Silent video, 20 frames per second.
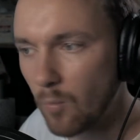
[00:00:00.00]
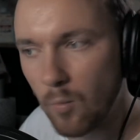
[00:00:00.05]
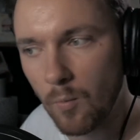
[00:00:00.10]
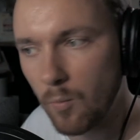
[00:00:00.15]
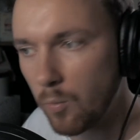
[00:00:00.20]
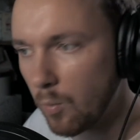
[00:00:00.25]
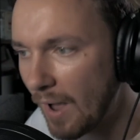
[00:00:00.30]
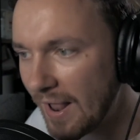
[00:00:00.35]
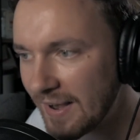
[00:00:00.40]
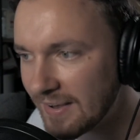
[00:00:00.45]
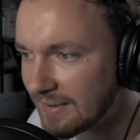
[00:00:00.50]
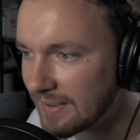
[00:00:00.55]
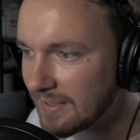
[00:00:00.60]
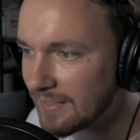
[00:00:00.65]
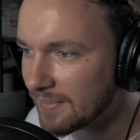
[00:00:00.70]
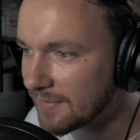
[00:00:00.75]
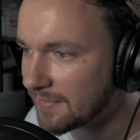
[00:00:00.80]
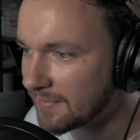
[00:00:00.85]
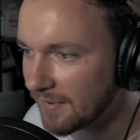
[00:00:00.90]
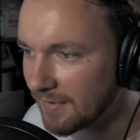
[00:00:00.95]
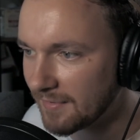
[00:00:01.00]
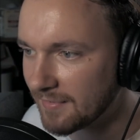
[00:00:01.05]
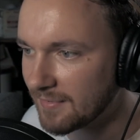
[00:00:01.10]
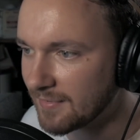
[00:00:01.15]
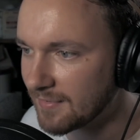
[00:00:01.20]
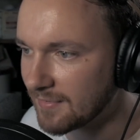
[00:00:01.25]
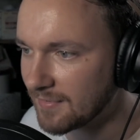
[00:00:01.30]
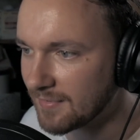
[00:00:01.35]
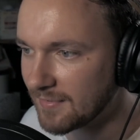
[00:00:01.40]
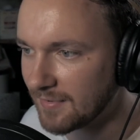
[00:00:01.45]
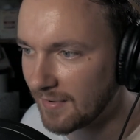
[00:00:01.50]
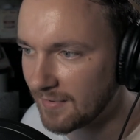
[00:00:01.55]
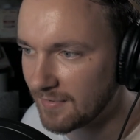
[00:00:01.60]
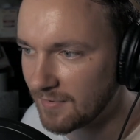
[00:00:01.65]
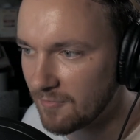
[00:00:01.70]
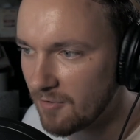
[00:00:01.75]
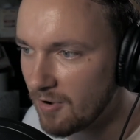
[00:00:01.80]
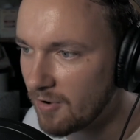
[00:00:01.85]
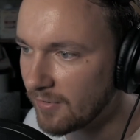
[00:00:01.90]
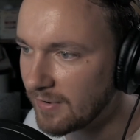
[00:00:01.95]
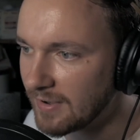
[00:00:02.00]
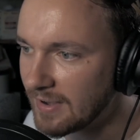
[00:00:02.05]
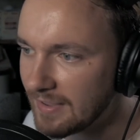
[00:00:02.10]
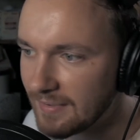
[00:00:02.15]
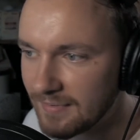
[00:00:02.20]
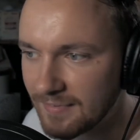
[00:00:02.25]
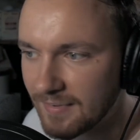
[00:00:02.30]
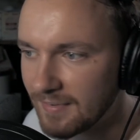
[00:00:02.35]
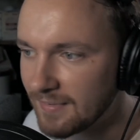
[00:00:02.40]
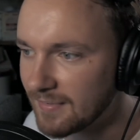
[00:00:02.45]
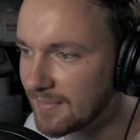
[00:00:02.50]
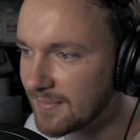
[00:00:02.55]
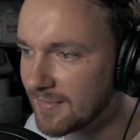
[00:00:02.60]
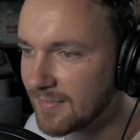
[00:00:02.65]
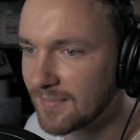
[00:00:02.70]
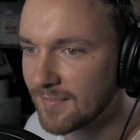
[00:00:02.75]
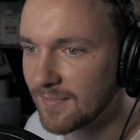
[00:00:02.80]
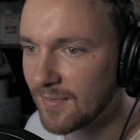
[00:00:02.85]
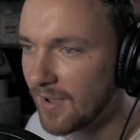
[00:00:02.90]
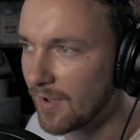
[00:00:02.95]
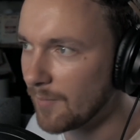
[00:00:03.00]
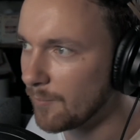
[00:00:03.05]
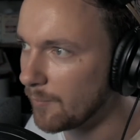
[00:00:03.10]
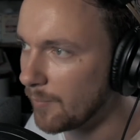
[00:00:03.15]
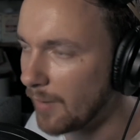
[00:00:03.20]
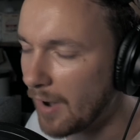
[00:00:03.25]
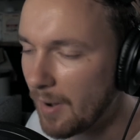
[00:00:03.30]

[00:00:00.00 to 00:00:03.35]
Wendy, the six-year-old niece's bar